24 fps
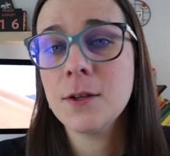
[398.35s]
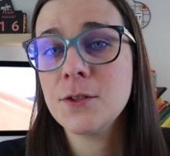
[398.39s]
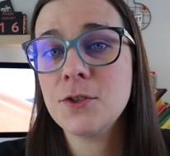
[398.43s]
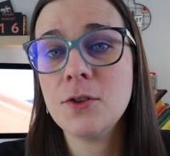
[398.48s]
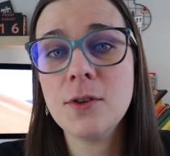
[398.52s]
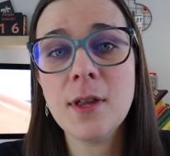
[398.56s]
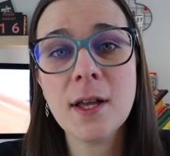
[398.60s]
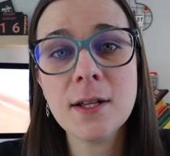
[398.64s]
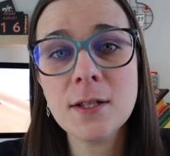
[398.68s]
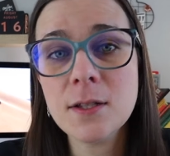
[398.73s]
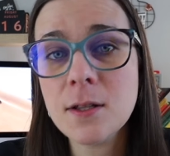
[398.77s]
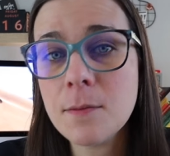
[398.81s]
So
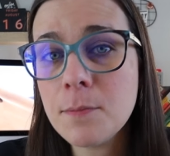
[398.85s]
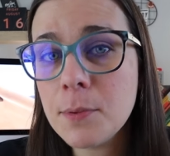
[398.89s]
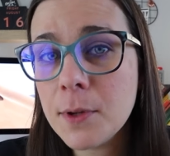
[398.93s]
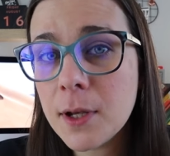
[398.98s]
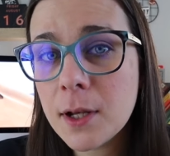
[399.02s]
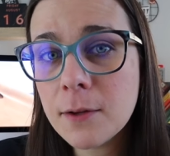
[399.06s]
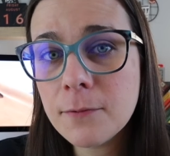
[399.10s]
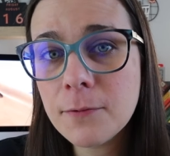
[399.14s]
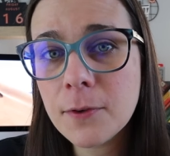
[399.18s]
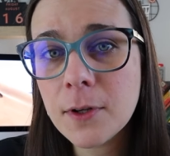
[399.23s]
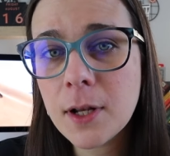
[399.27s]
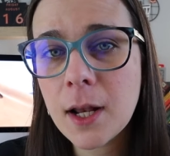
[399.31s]
that's the
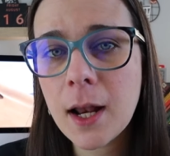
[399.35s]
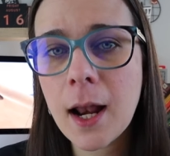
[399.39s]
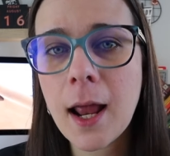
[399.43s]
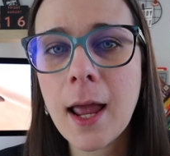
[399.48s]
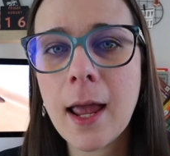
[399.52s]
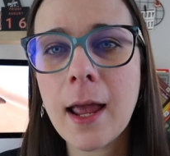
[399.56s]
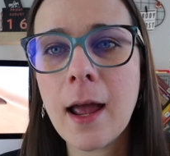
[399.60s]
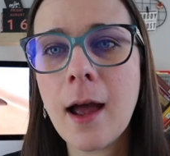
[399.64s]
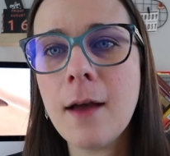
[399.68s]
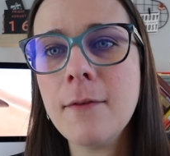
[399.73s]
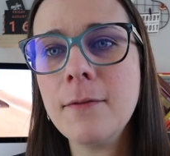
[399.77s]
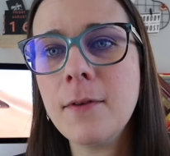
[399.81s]
plan for
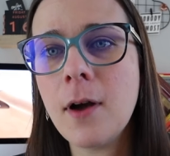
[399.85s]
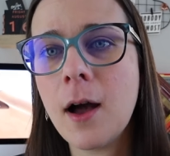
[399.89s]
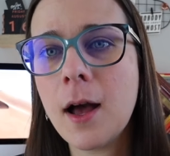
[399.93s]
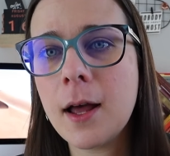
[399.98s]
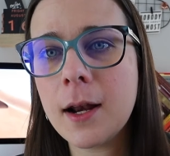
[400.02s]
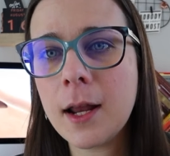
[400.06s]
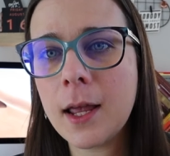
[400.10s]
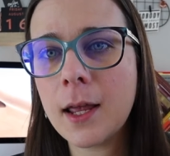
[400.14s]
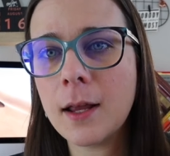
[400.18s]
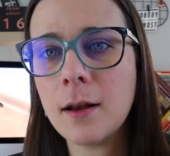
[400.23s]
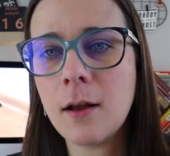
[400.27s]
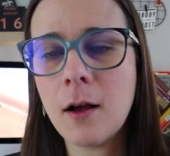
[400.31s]
today. I've
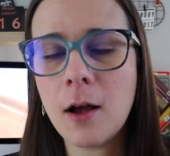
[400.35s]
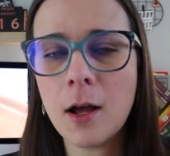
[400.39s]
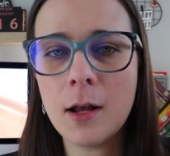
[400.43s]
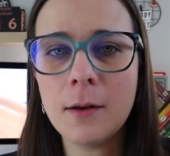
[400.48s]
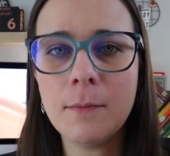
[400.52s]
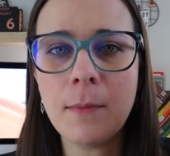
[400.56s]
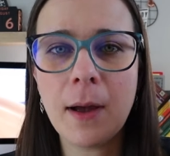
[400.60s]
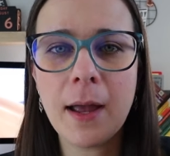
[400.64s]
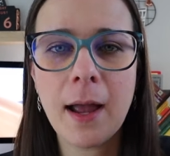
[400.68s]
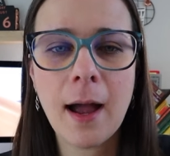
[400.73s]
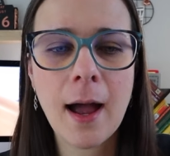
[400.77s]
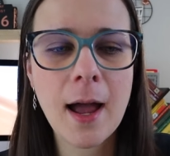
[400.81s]
got it
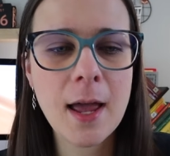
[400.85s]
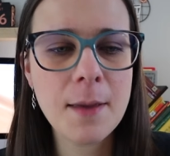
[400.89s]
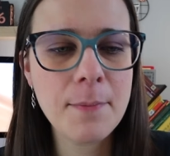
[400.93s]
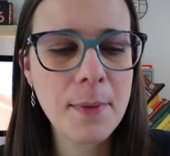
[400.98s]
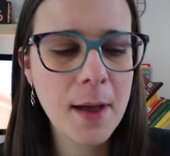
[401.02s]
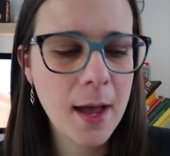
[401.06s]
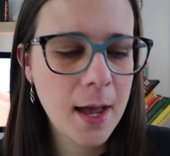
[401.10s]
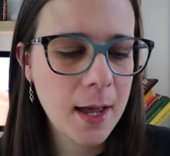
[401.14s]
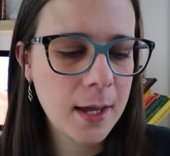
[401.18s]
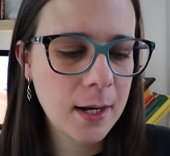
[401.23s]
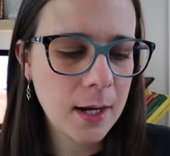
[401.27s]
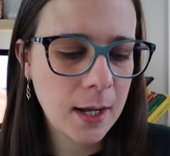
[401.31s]
on my
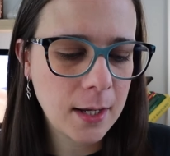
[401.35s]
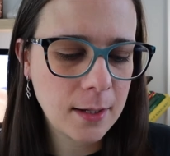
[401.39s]
iPad.